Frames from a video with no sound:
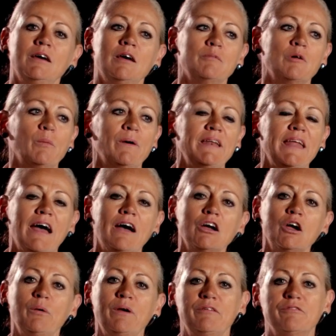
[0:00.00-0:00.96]
but we're now
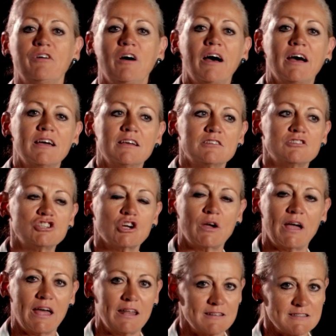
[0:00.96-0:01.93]
going via
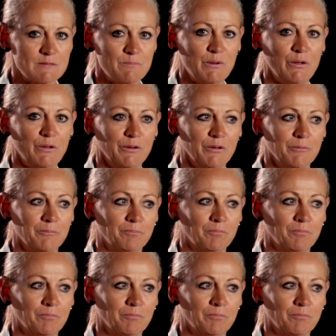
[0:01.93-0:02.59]
Johannesburg.